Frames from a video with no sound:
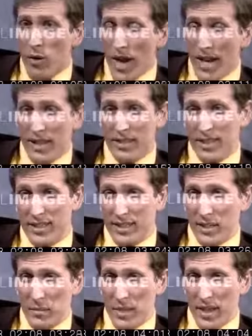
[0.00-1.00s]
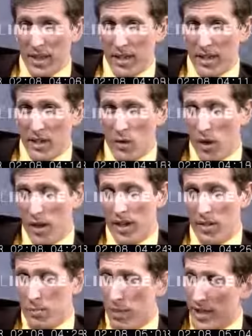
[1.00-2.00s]
a rating system, and
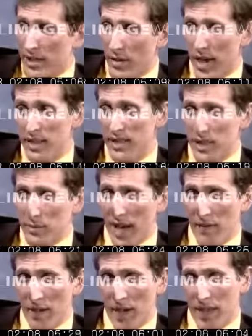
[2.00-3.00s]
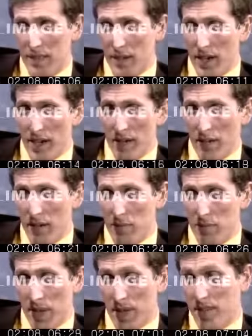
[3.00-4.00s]
according to the present rating system, I have the highest rating of
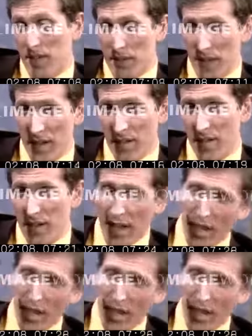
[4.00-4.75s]
any player that's ever lived.